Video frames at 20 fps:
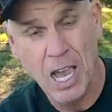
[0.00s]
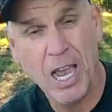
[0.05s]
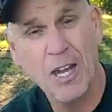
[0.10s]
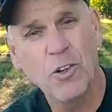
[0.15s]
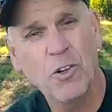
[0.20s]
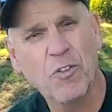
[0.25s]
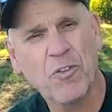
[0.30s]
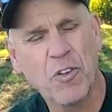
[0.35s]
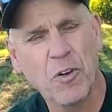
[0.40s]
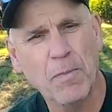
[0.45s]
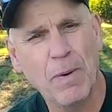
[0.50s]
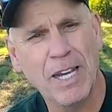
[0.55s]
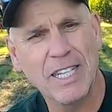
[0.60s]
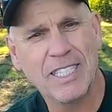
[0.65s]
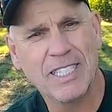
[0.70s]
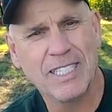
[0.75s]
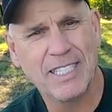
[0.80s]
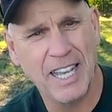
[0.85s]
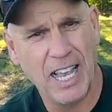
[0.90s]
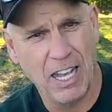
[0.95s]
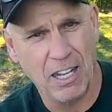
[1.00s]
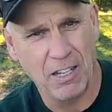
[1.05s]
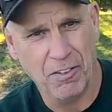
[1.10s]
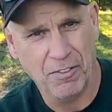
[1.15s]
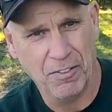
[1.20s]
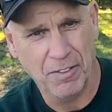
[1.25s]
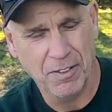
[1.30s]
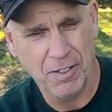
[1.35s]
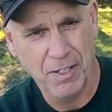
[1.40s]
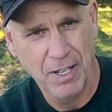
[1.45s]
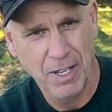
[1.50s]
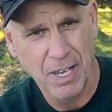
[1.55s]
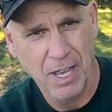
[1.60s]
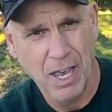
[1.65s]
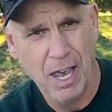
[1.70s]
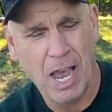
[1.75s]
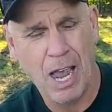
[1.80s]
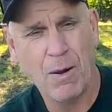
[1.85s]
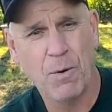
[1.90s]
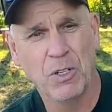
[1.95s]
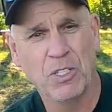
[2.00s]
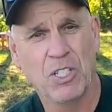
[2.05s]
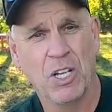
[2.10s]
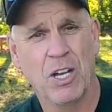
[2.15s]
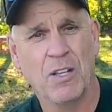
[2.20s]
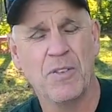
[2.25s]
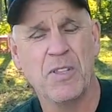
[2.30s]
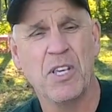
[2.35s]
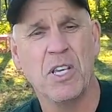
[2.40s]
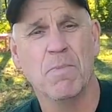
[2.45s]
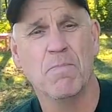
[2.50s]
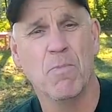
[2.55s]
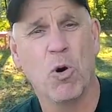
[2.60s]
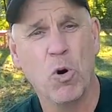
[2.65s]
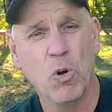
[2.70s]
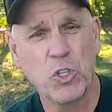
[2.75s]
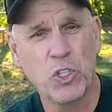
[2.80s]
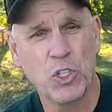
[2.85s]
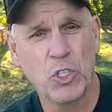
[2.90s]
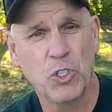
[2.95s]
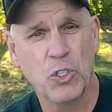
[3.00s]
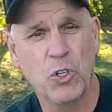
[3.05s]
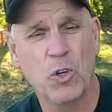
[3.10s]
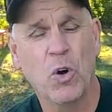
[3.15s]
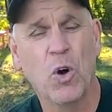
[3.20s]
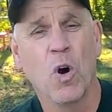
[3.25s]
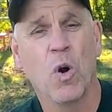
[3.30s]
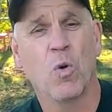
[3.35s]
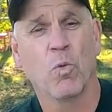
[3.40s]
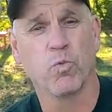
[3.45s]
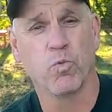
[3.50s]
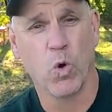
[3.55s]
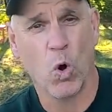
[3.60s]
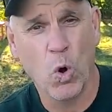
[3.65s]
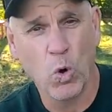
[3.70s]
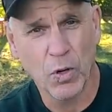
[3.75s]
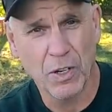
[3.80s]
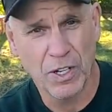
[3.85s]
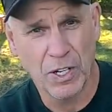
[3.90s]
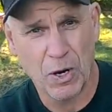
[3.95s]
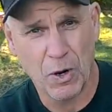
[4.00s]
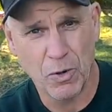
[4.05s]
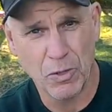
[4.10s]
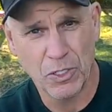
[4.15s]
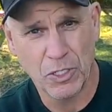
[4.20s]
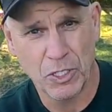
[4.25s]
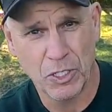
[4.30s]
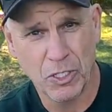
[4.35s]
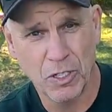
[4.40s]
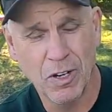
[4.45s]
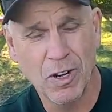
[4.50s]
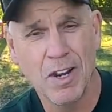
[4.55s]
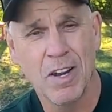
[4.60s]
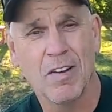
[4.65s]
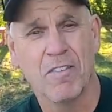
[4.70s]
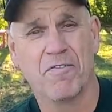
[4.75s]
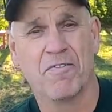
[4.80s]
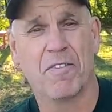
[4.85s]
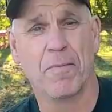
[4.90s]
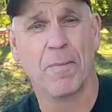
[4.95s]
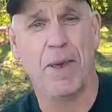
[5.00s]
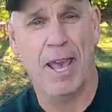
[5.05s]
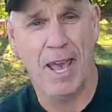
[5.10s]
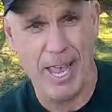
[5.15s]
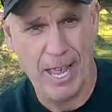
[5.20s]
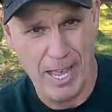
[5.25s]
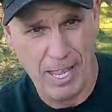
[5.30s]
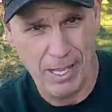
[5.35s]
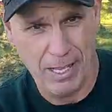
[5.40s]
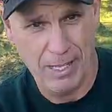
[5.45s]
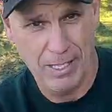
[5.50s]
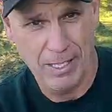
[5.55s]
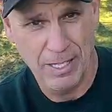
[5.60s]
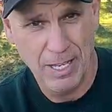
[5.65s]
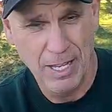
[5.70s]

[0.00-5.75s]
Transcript: I know for myself, I was on the emotional roller coaster from hell.